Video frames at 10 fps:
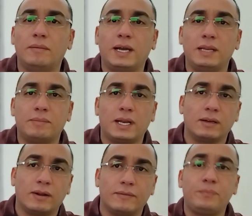body
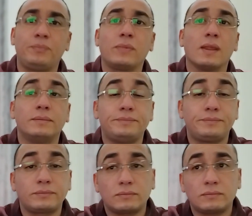paragraph.
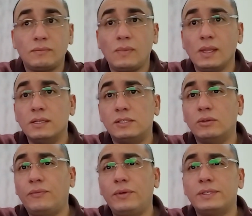So
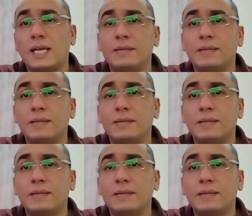the first